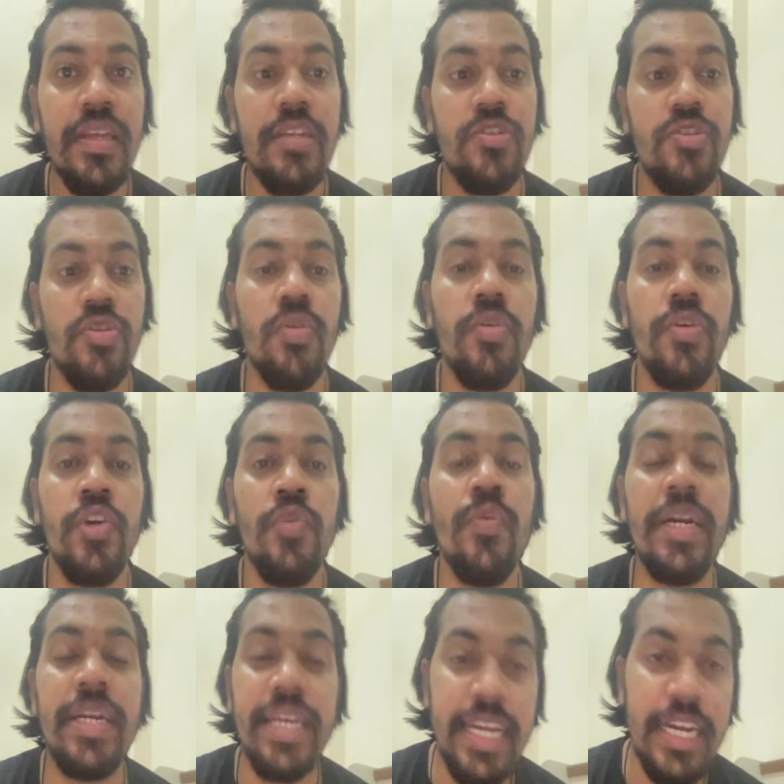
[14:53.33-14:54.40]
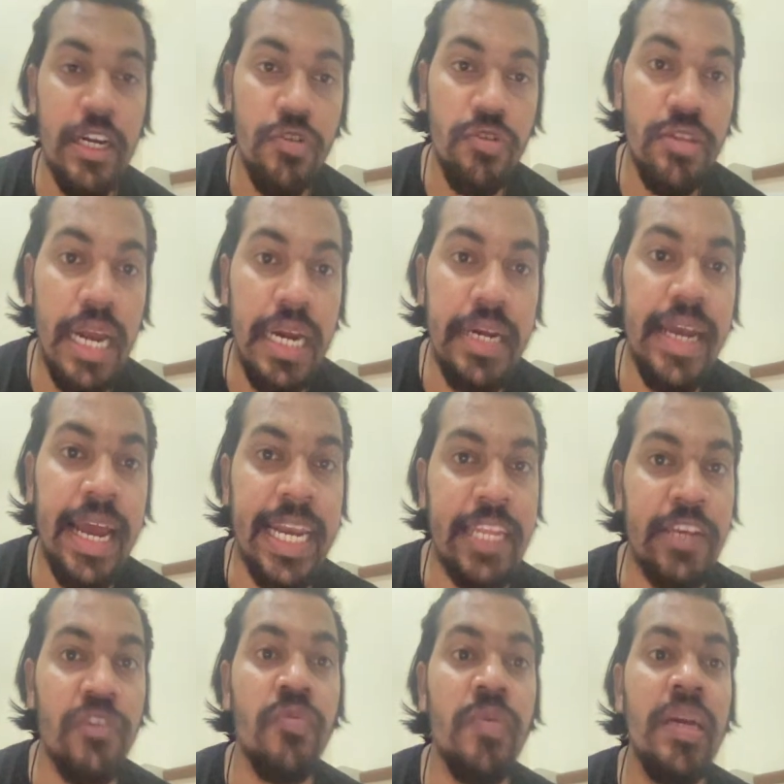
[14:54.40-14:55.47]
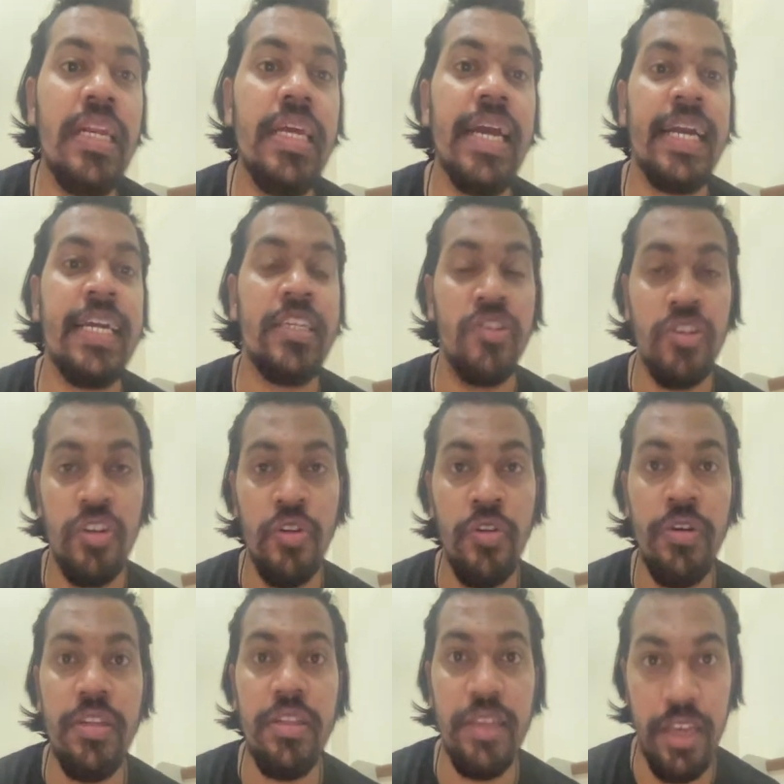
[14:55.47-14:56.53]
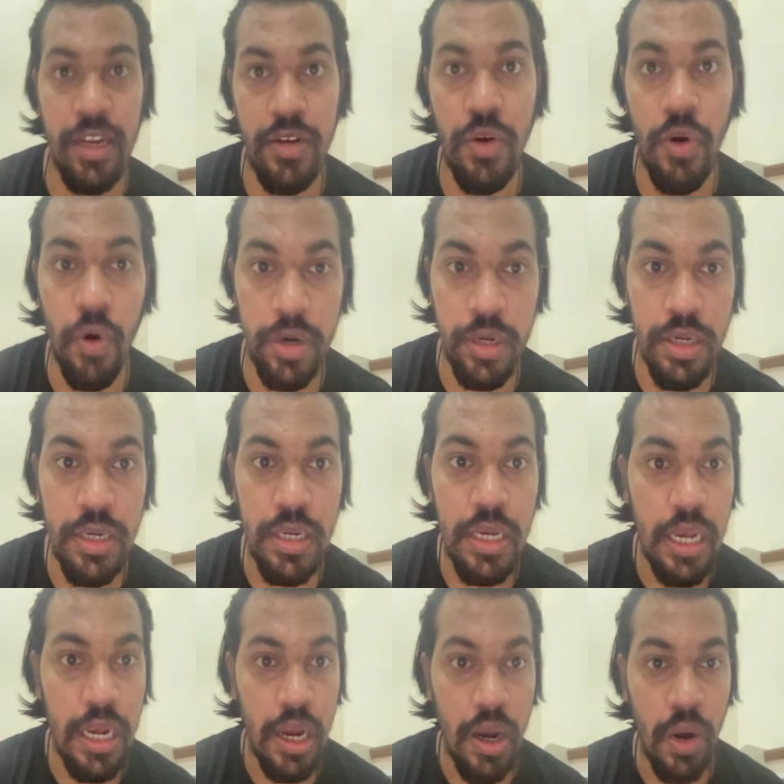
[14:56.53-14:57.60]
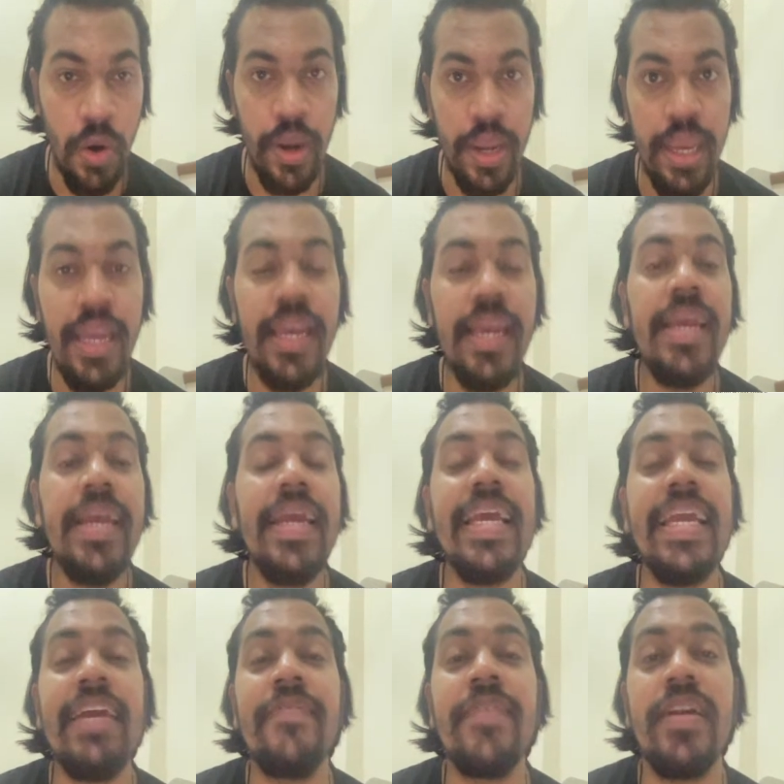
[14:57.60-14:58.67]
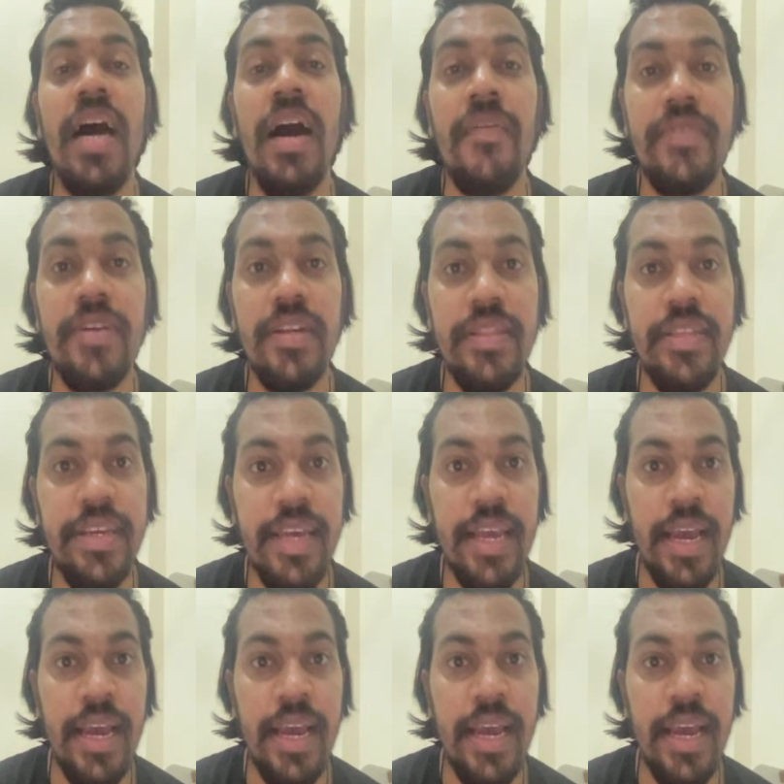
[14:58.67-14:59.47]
So you will take into that and you will execute their code. Okay, even after the